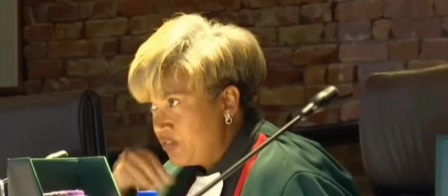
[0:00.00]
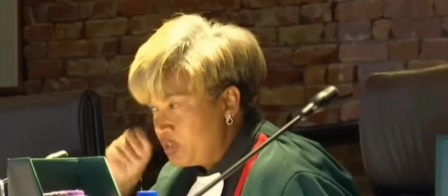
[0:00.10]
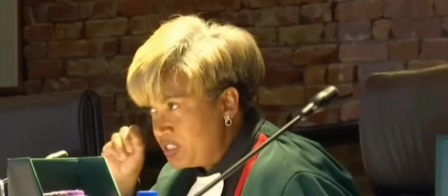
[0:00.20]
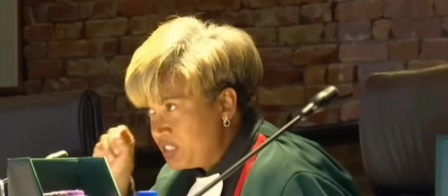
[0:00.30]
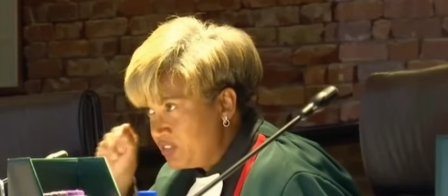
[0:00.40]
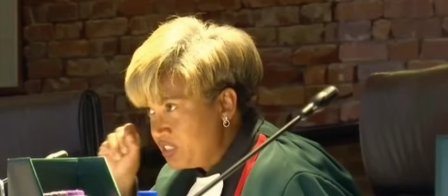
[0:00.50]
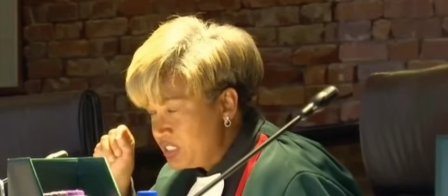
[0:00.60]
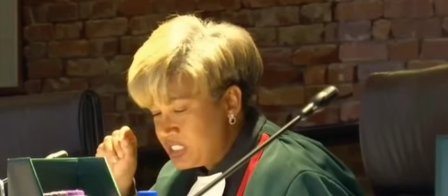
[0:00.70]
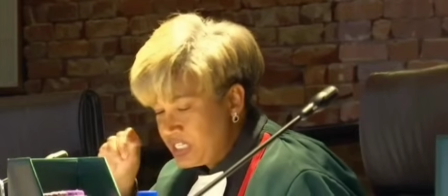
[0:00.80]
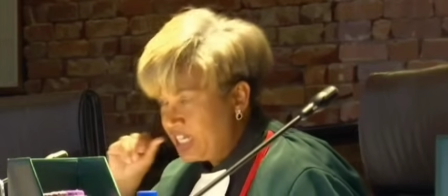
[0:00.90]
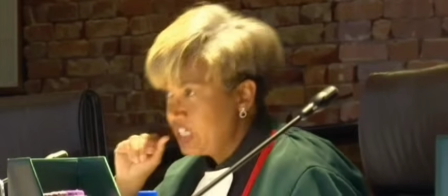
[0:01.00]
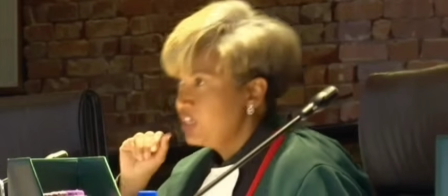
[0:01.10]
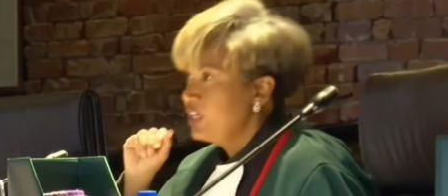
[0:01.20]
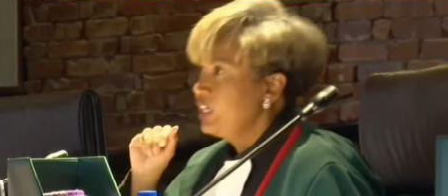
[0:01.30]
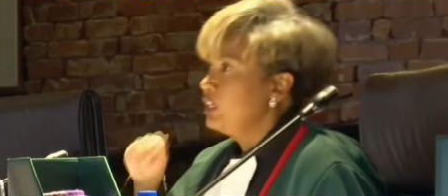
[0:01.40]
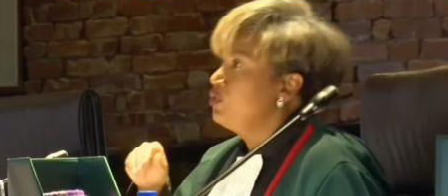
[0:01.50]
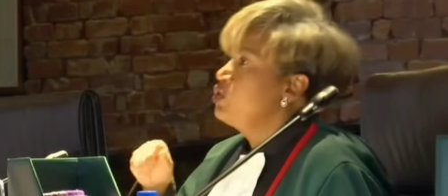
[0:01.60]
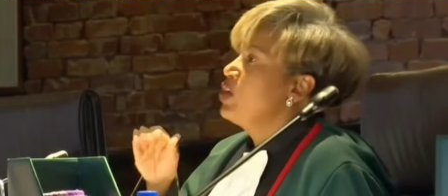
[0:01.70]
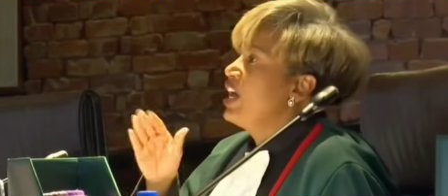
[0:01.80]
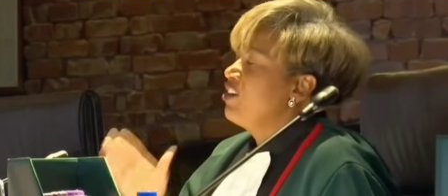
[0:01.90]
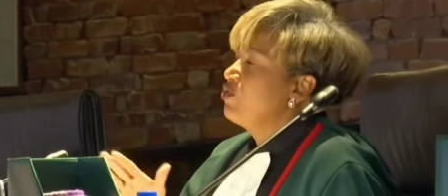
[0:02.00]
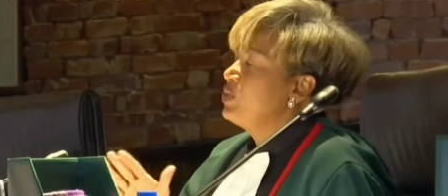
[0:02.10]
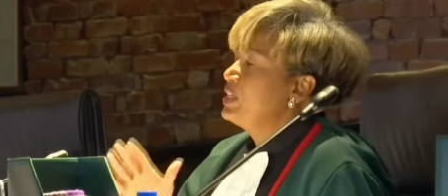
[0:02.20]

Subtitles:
47 is saying if you have